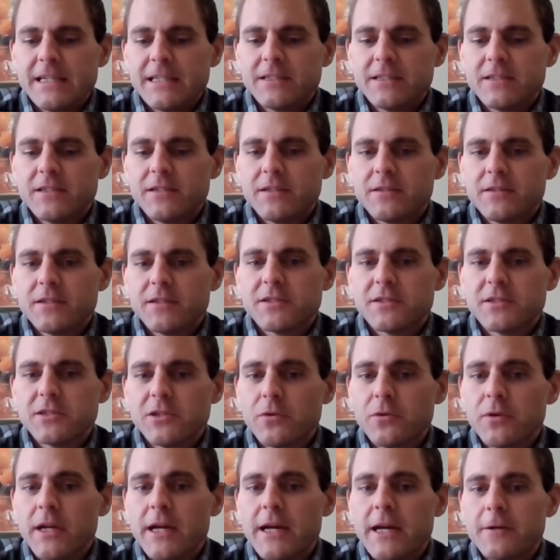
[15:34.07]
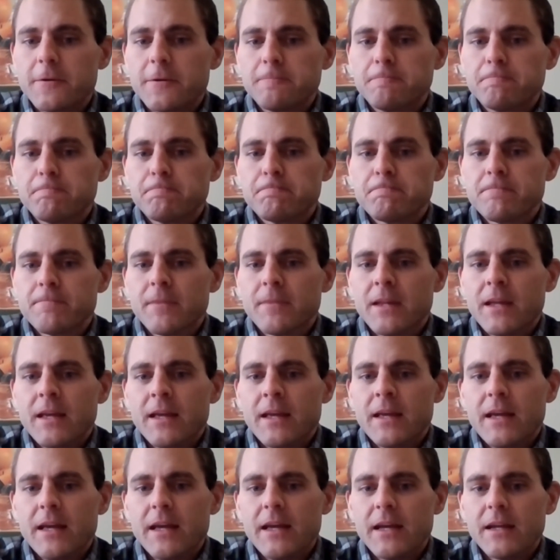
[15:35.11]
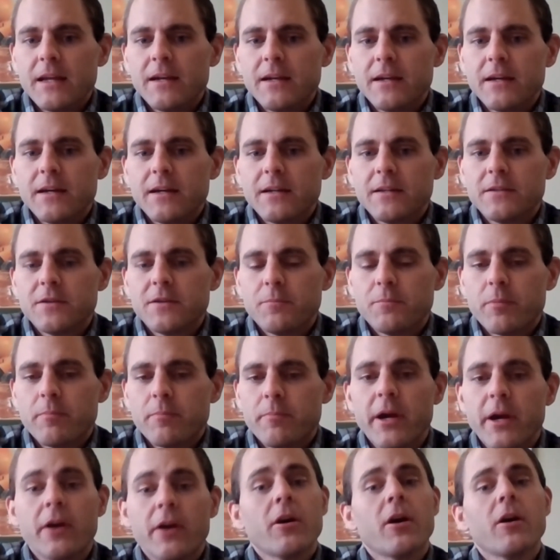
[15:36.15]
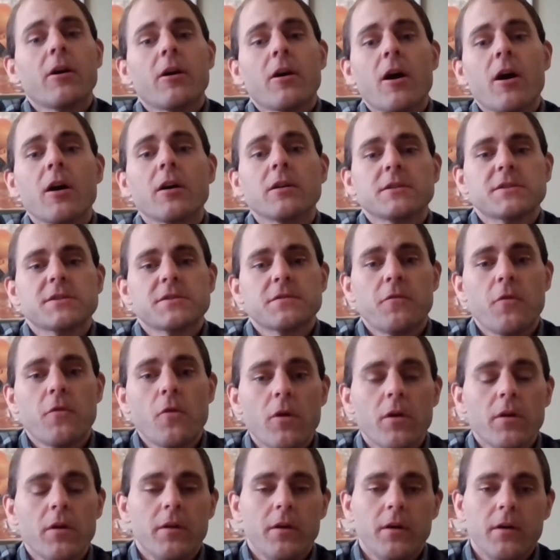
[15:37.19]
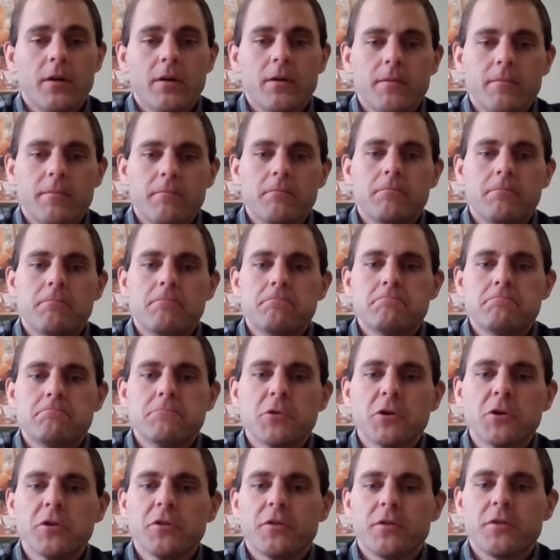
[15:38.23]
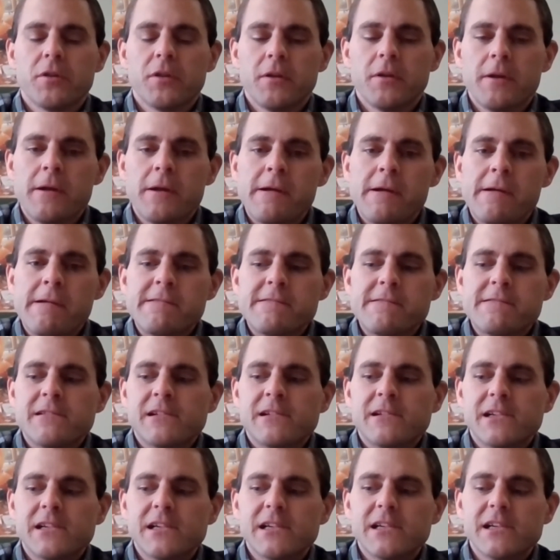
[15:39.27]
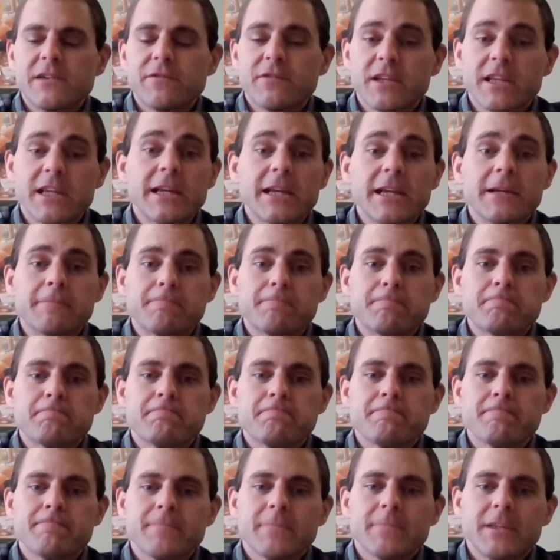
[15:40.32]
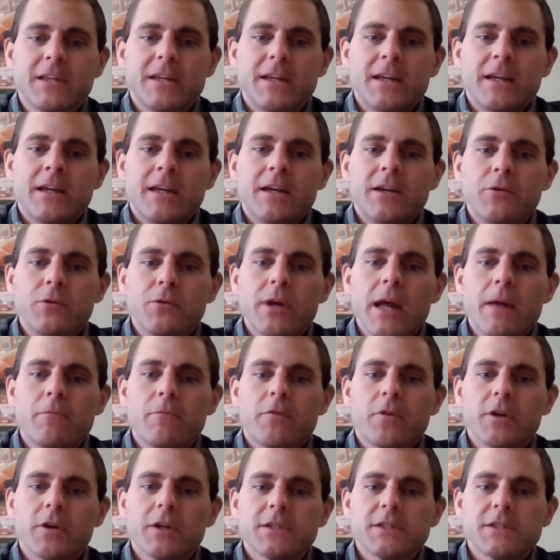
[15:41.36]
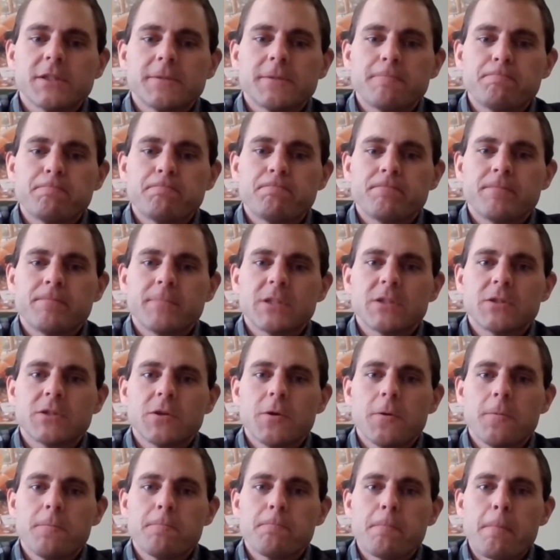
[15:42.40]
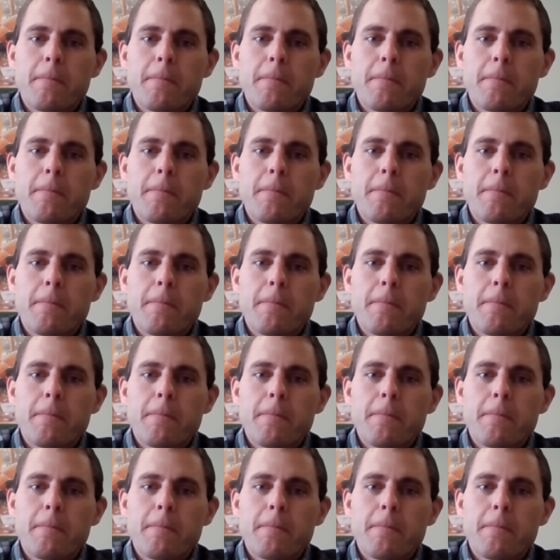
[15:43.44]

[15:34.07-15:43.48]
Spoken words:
to slow down and to prepare our hearts for the birth of a King who came for us. So